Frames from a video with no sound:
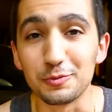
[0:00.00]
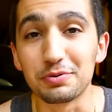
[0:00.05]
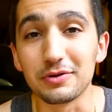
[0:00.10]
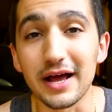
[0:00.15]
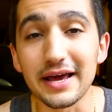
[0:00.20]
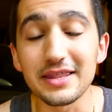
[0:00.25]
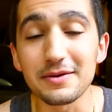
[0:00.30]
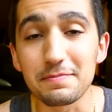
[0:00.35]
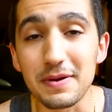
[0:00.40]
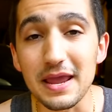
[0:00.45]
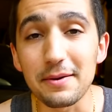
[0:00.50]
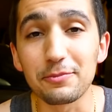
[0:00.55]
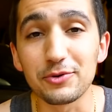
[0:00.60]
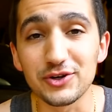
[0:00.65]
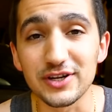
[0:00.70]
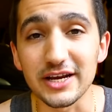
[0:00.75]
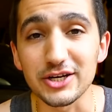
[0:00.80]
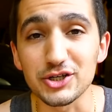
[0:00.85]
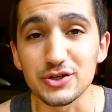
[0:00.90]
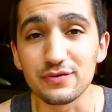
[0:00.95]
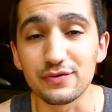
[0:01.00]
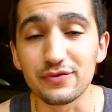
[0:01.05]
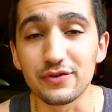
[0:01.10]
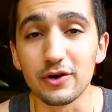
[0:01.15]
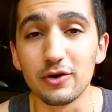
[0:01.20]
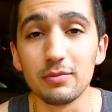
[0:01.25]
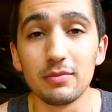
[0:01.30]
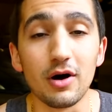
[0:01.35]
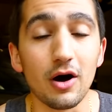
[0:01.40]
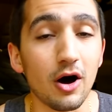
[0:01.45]
apply the paint protection
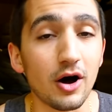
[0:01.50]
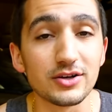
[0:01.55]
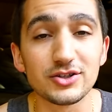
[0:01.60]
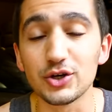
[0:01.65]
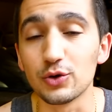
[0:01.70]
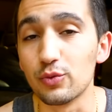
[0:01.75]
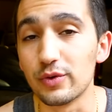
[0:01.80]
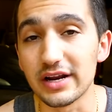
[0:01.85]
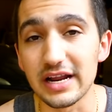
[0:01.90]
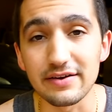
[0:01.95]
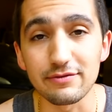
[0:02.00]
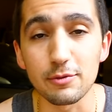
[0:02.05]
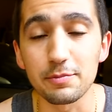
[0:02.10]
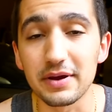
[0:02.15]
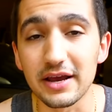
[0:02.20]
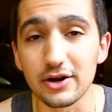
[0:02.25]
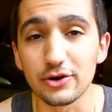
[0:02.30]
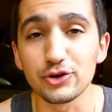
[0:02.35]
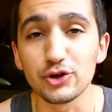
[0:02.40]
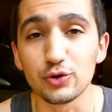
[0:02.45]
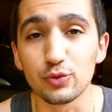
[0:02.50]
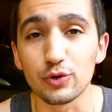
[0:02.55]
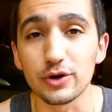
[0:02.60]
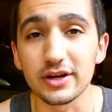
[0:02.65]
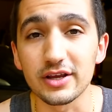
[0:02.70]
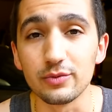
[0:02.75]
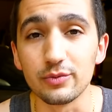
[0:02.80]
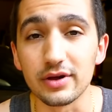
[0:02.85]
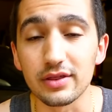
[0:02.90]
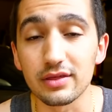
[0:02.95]
film onto whatever panel you're
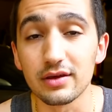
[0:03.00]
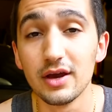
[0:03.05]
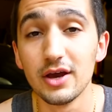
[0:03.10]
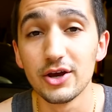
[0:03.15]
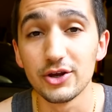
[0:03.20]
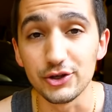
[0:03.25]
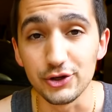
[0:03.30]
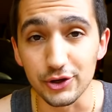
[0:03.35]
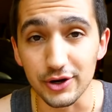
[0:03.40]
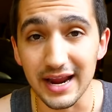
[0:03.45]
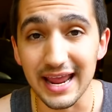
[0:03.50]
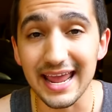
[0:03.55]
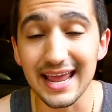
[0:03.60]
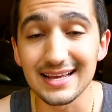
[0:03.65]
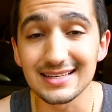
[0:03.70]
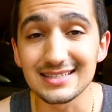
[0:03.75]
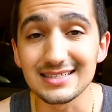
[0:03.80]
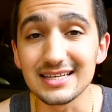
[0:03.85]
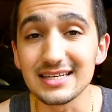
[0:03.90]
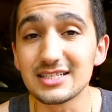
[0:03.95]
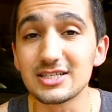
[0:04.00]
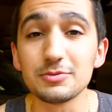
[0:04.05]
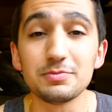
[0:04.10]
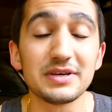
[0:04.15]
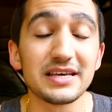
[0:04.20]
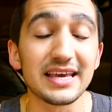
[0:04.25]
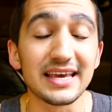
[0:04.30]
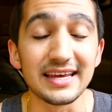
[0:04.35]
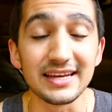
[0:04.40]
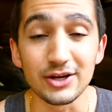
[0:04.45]
working with, your hands need to
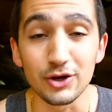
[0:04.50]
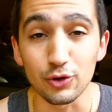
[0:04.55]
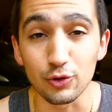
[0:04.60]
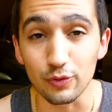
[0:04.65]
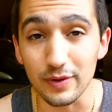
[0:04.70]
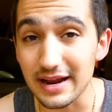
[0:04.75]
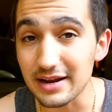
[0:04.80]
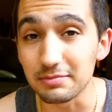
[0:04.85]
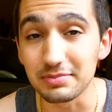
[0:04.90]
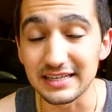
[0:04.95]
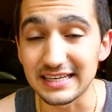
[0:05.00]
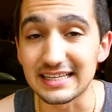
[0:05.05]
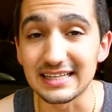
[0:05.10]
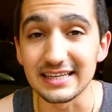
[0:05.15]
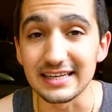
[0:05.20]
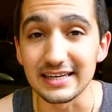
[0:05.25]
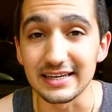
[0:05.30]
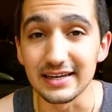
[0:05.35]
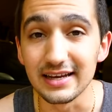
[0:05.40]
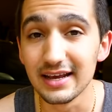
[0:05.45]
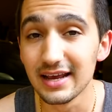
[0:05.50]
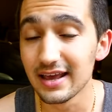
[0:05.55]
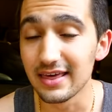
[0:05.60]
be incredibly clean.